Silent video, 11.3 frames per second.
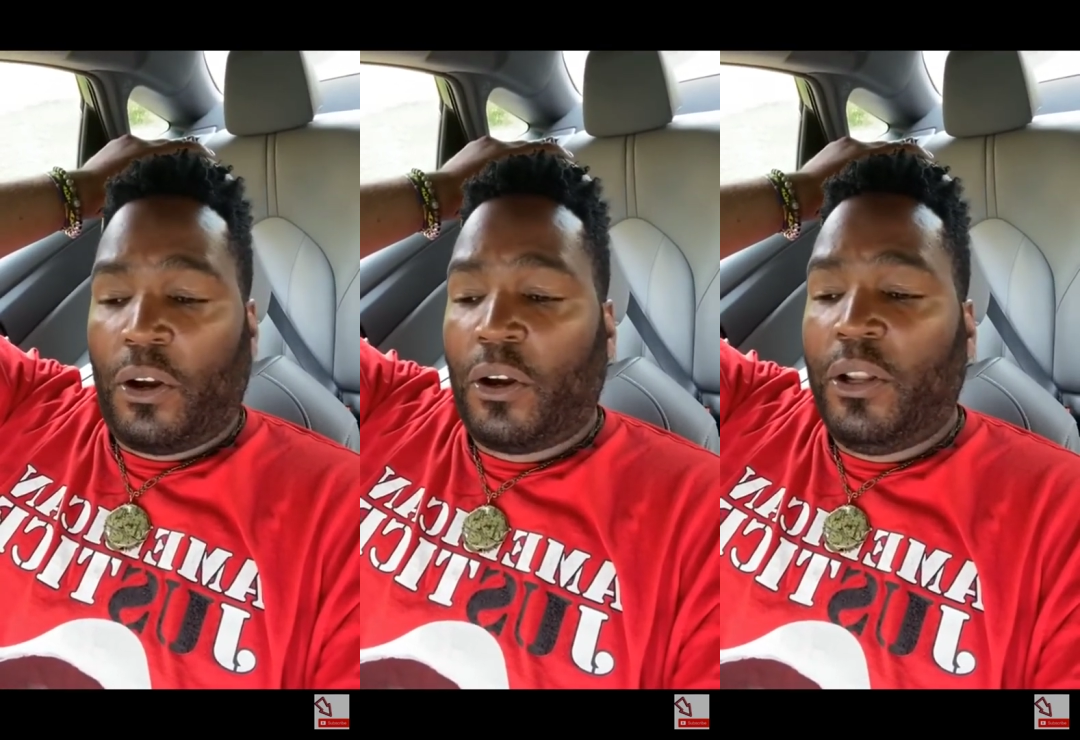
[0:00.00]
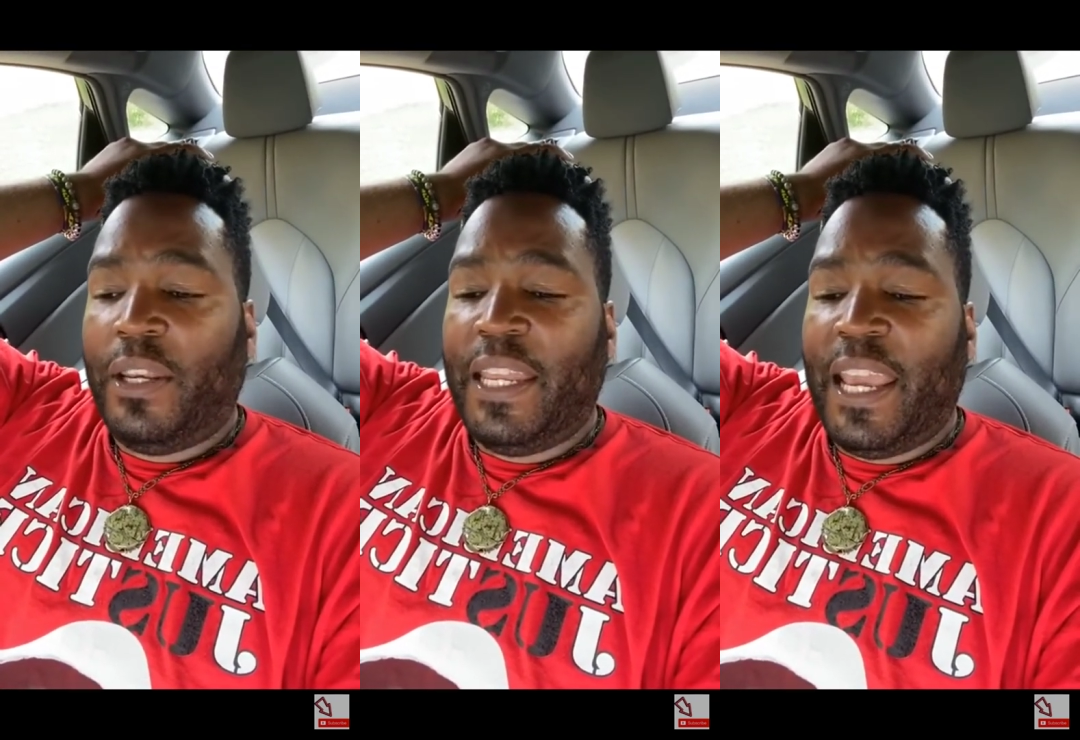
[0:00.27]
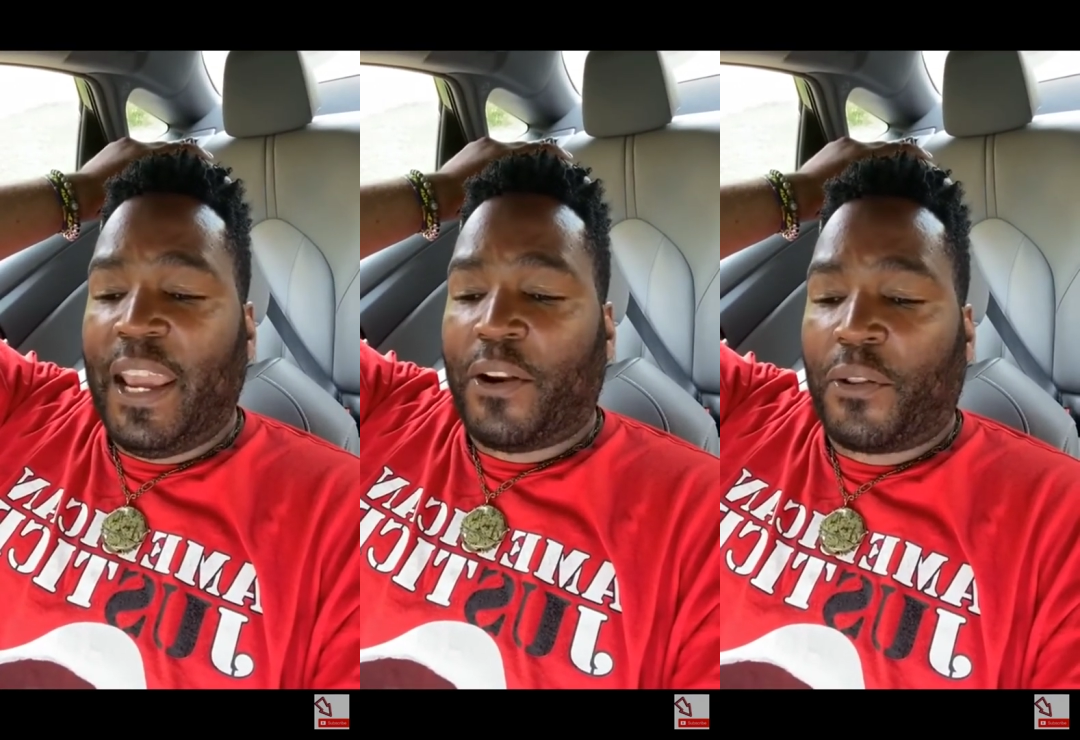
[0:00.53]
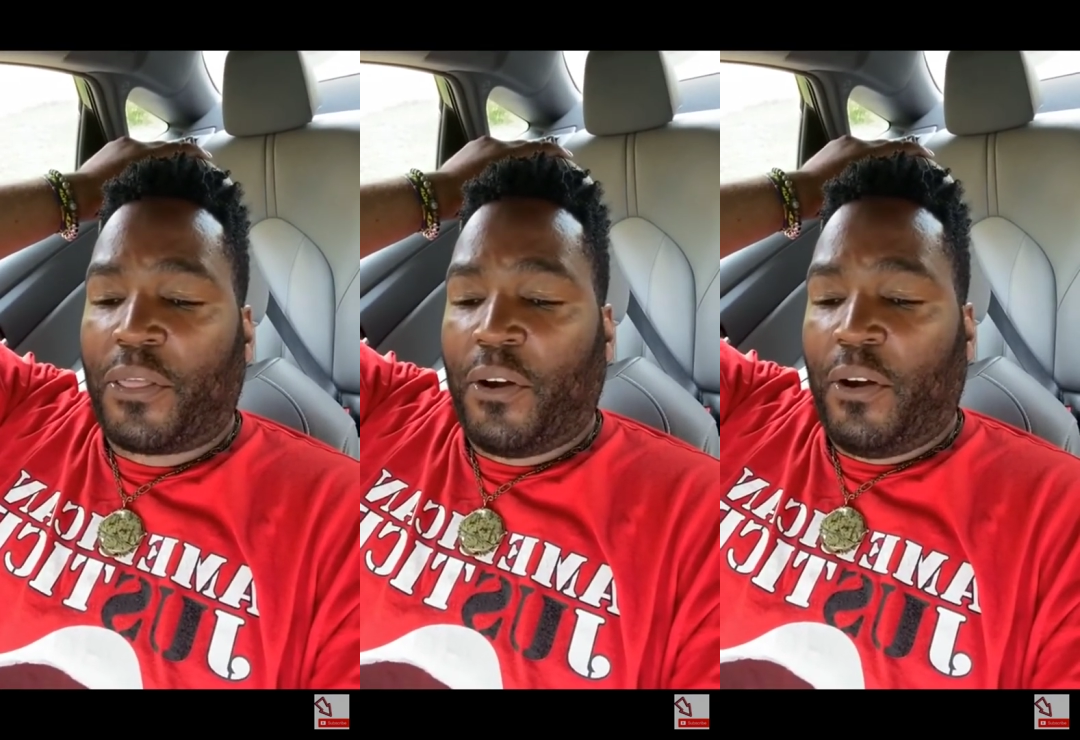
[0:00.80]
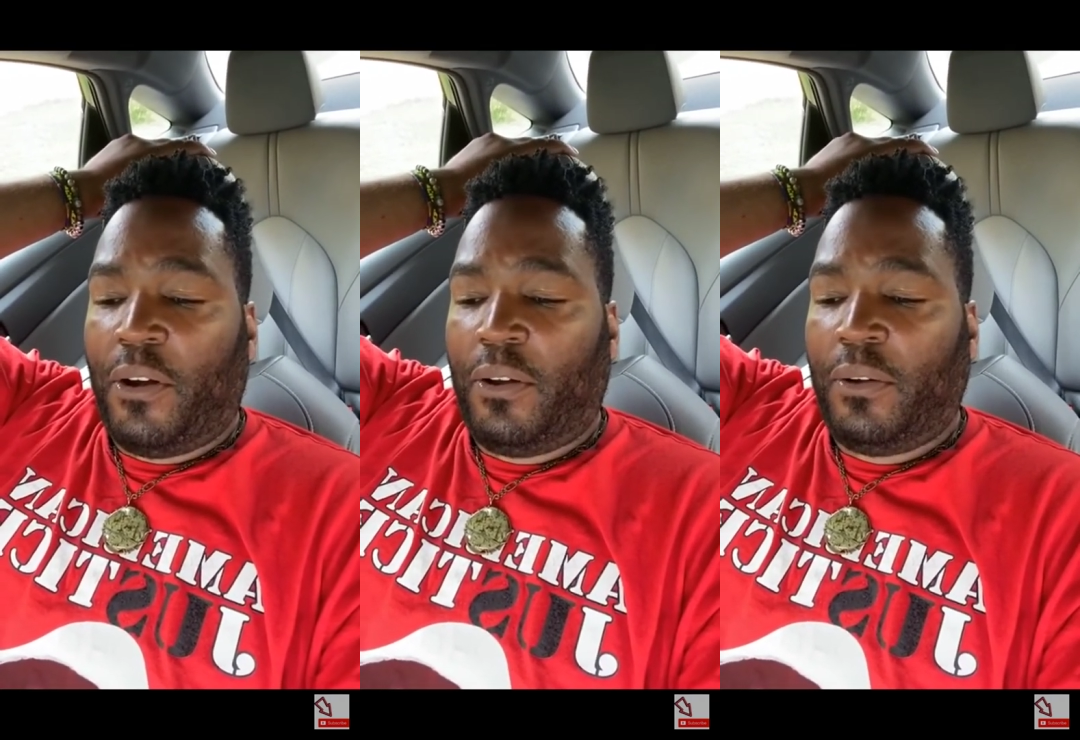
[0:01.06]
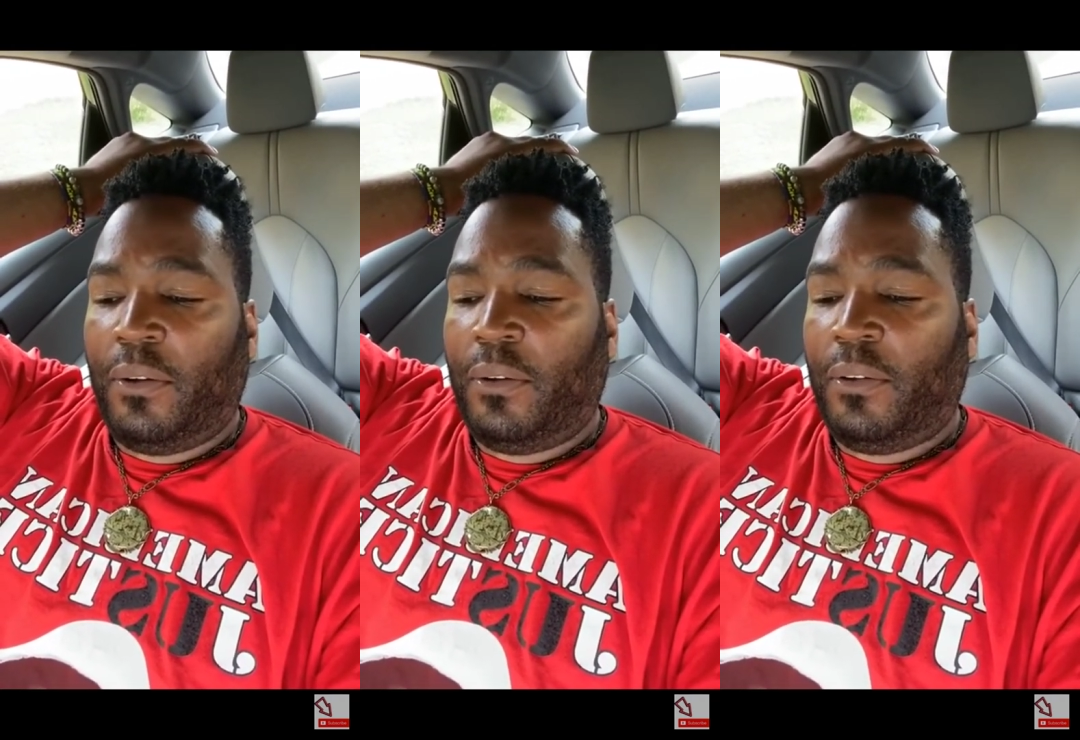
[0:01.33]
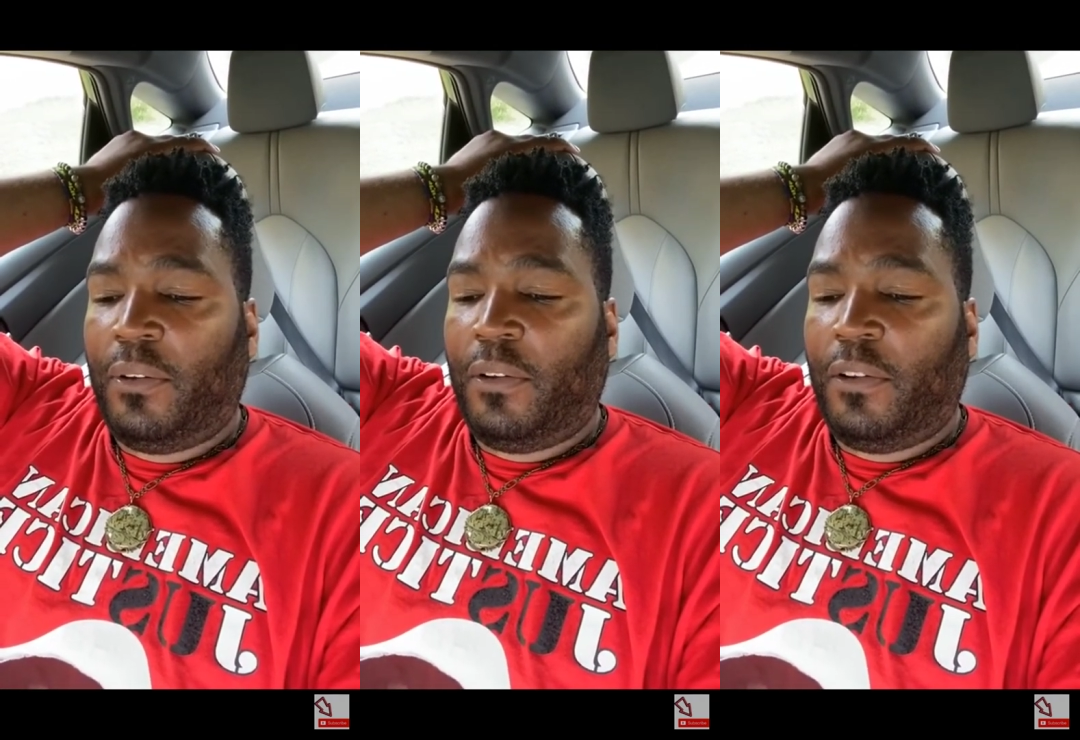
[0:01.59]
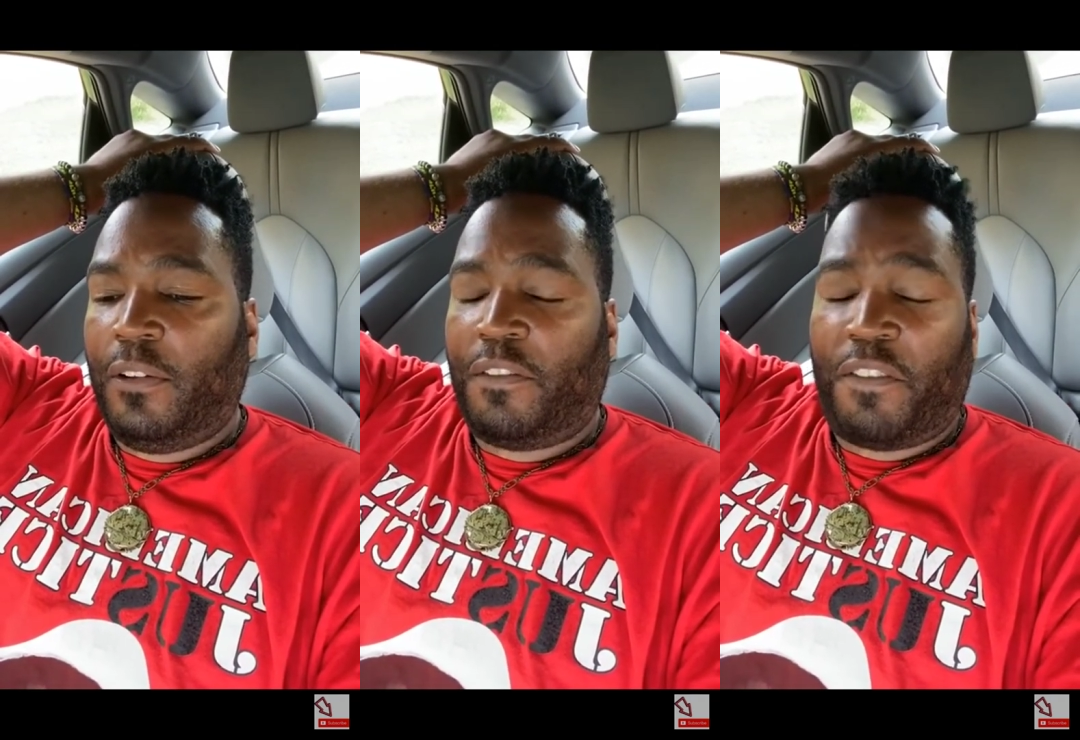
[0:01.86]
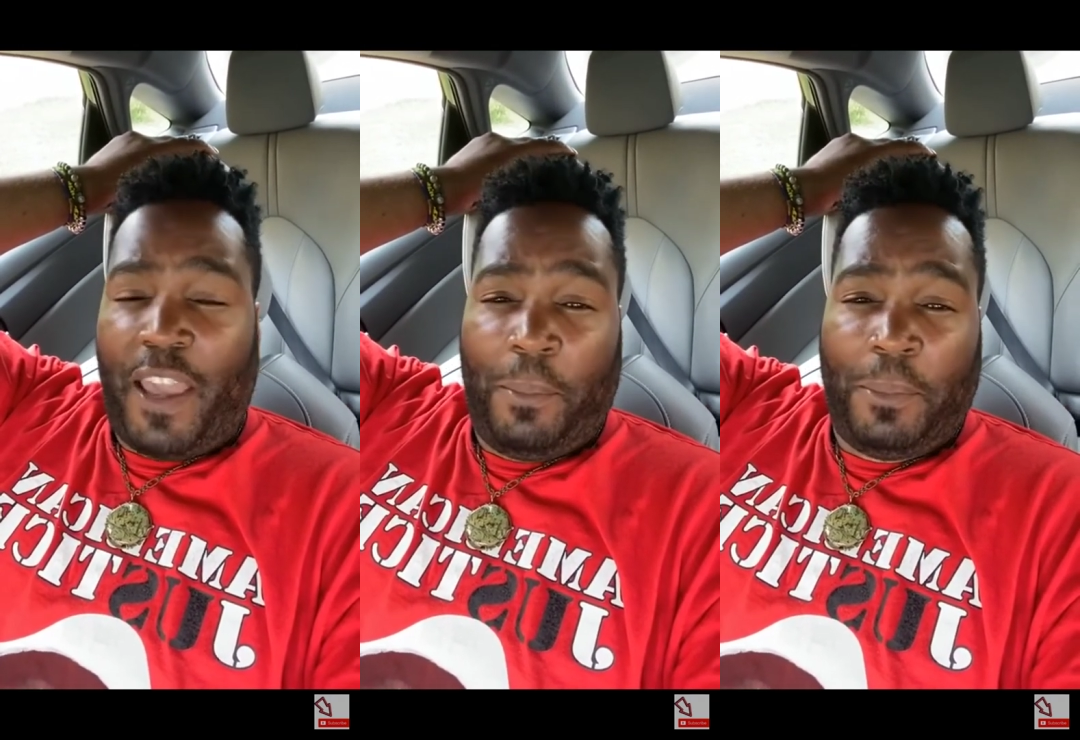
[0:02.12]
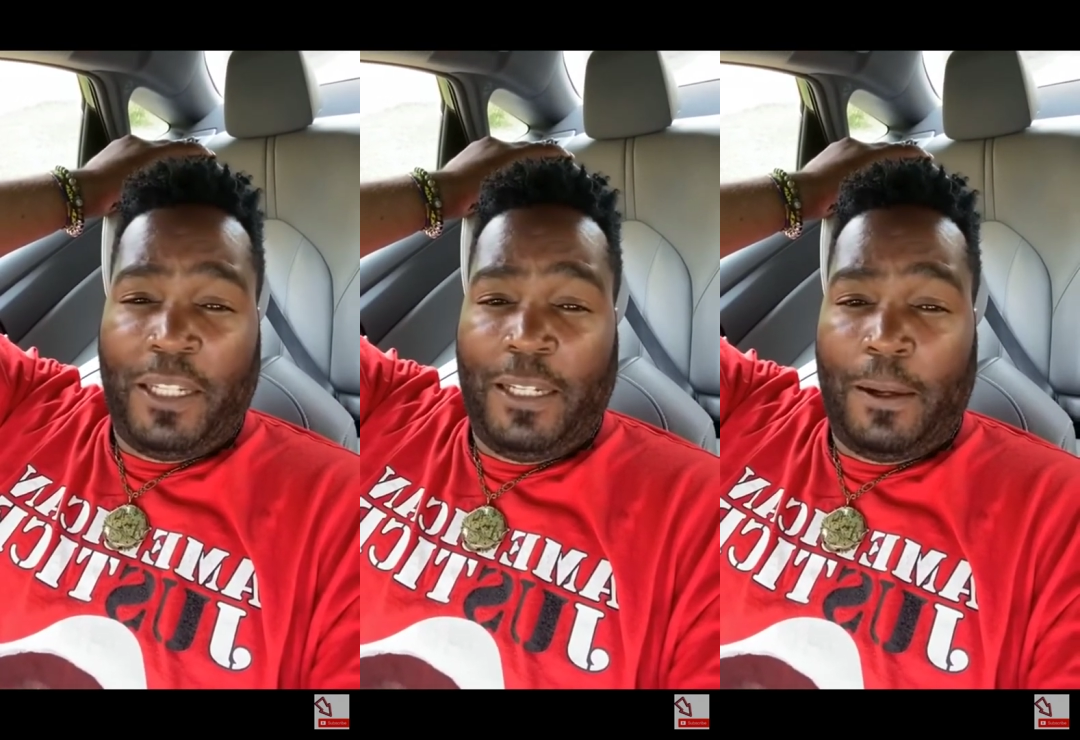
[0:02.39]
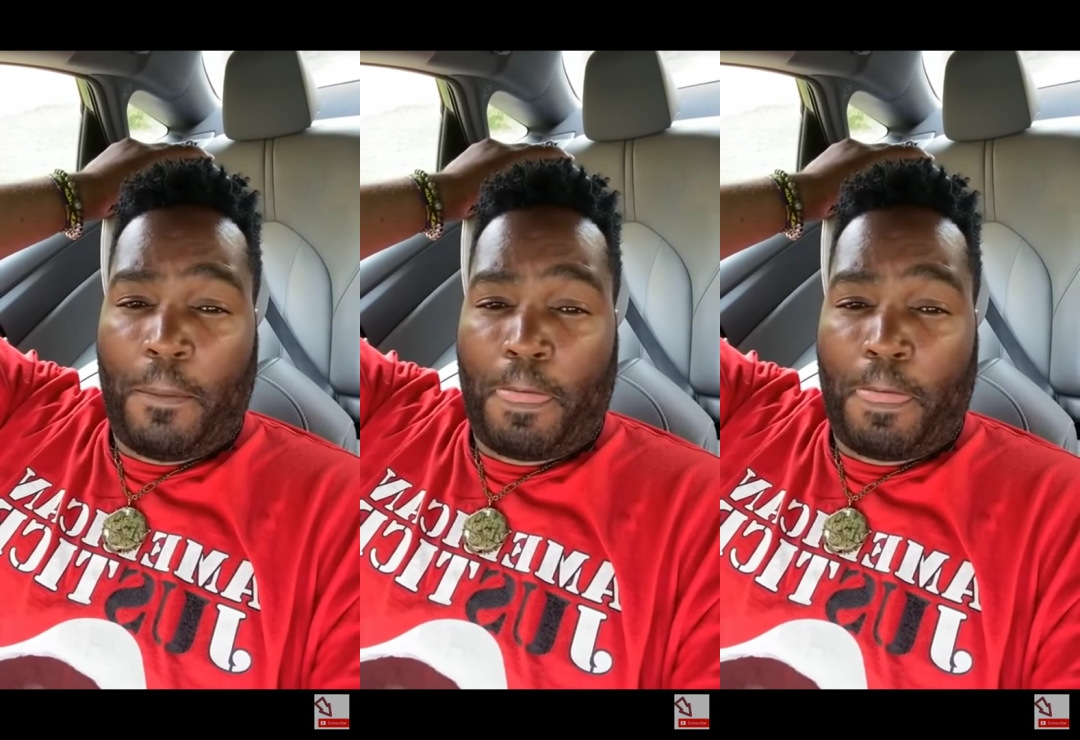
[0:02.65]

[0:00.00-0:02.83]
Neanderthal family,